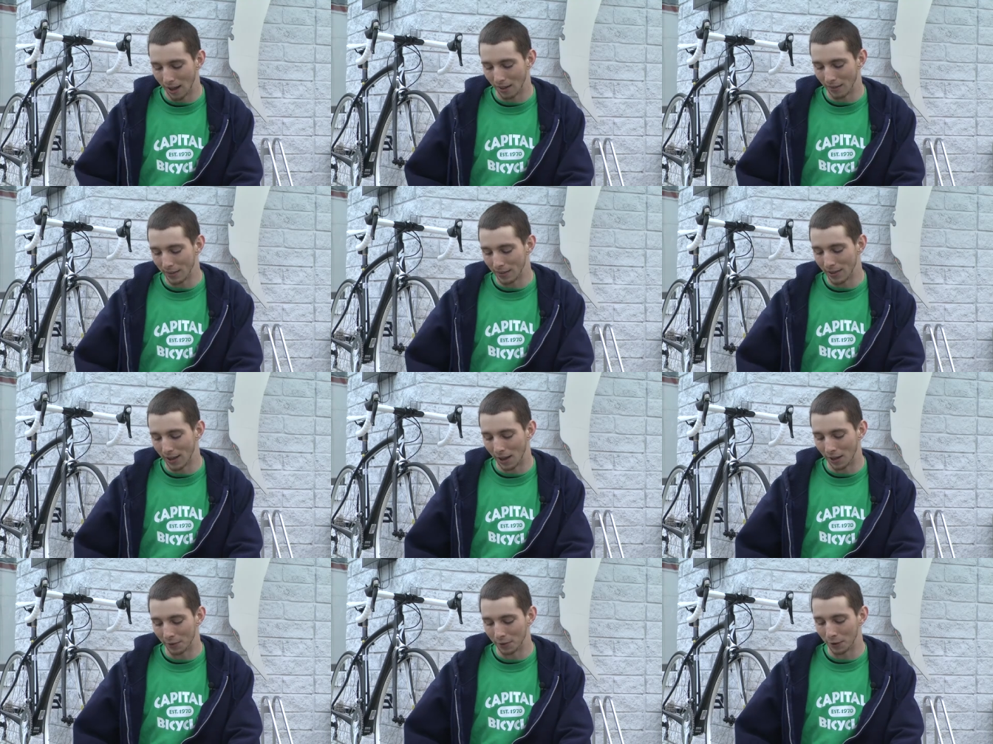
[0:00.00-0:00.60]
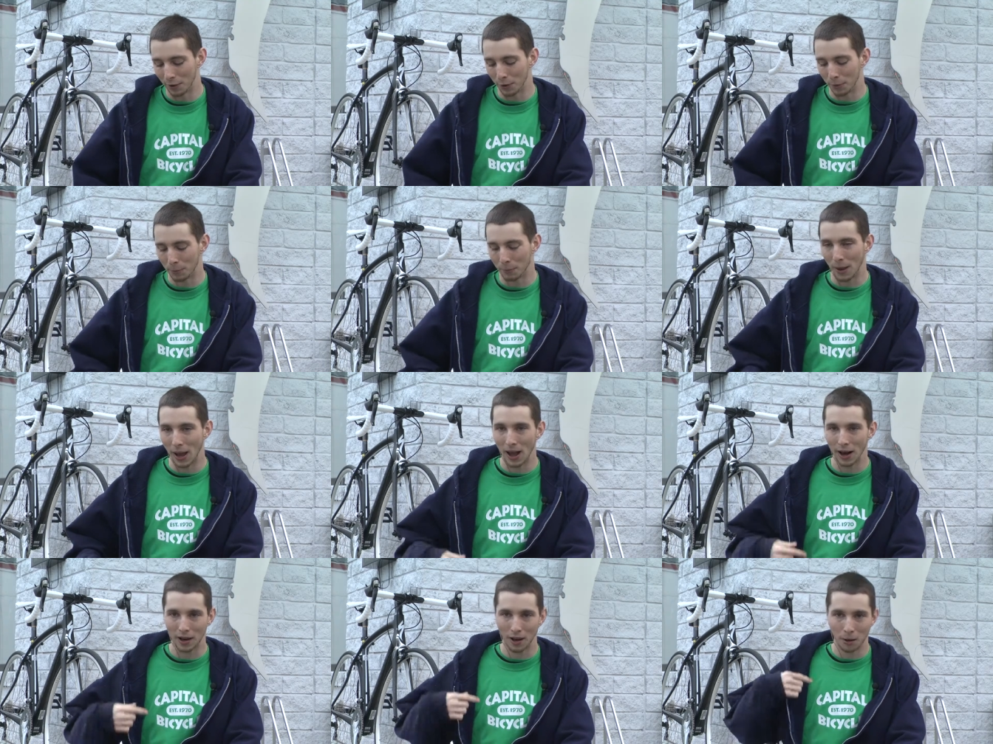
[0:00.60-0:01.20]
Uh, the sound goes
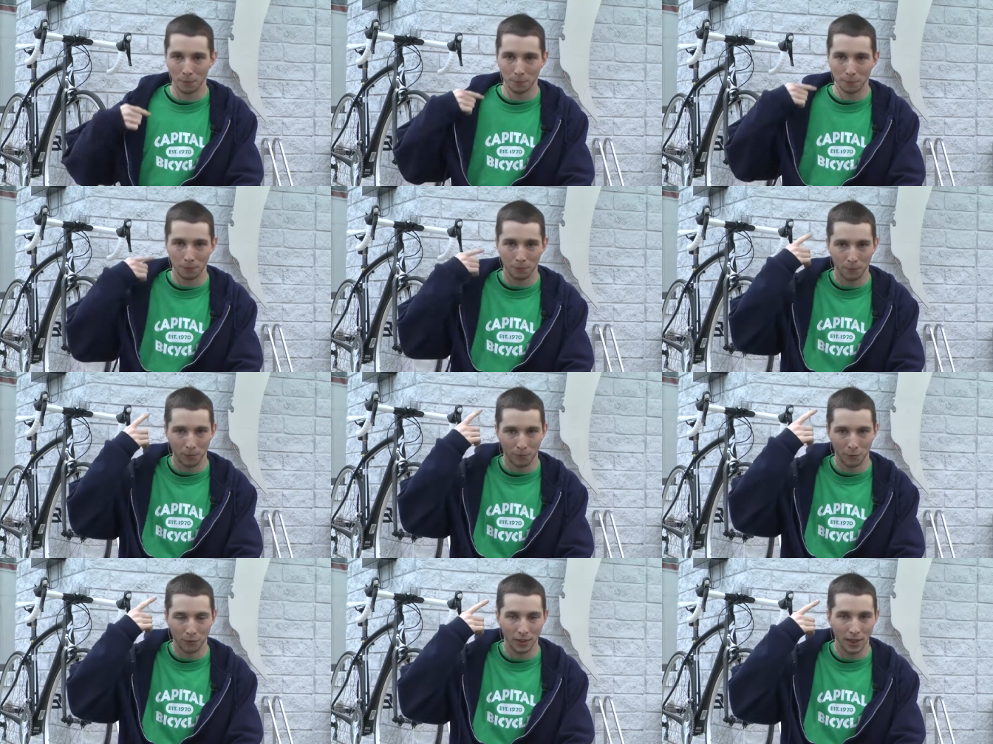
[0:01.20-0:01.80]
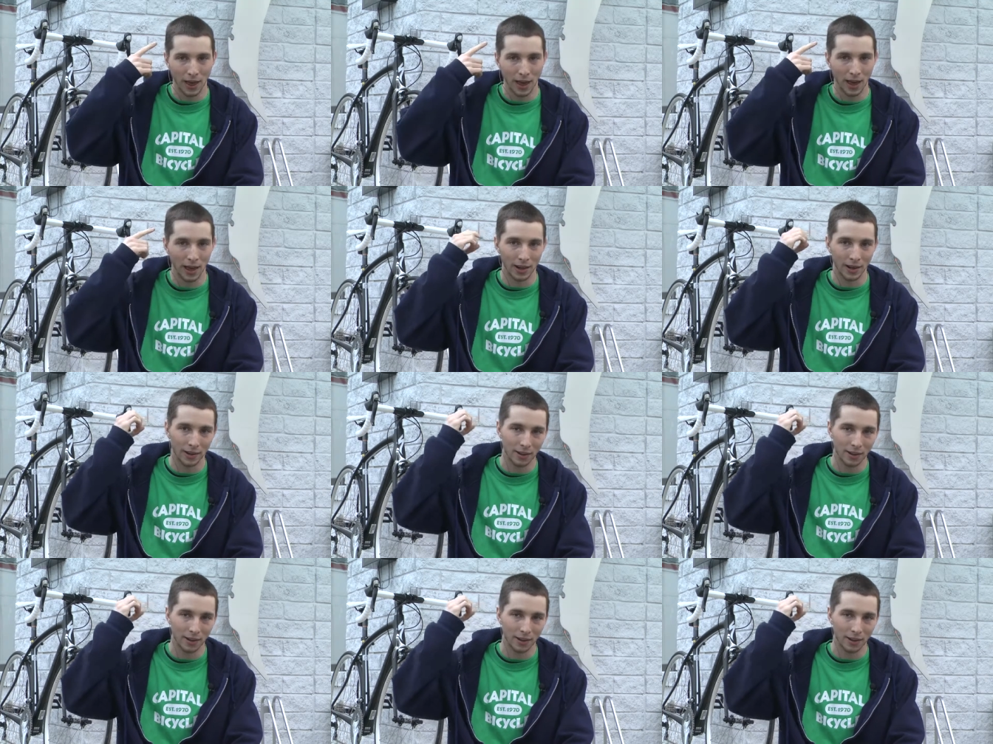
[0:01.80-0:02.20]
back up through the head.